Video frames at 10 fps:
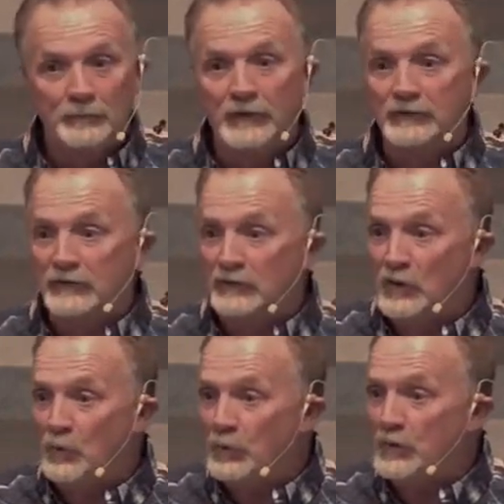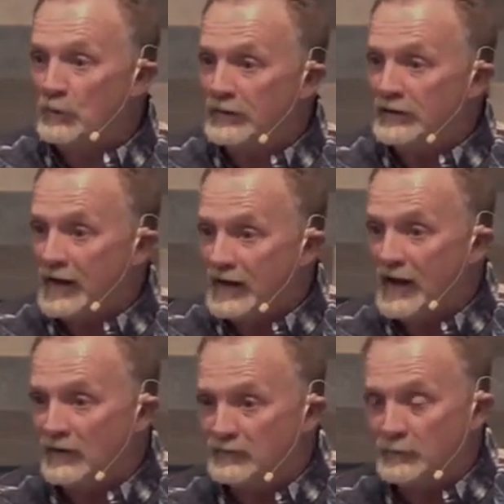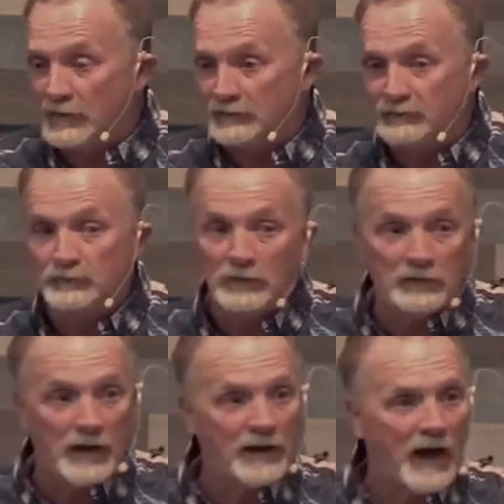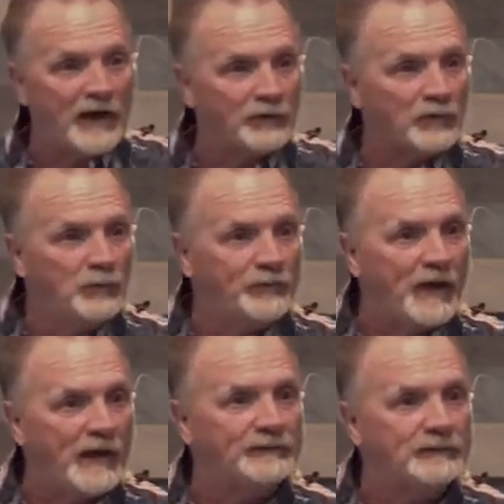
But, you know, we don't get to hang out as much. Well, I agree with that.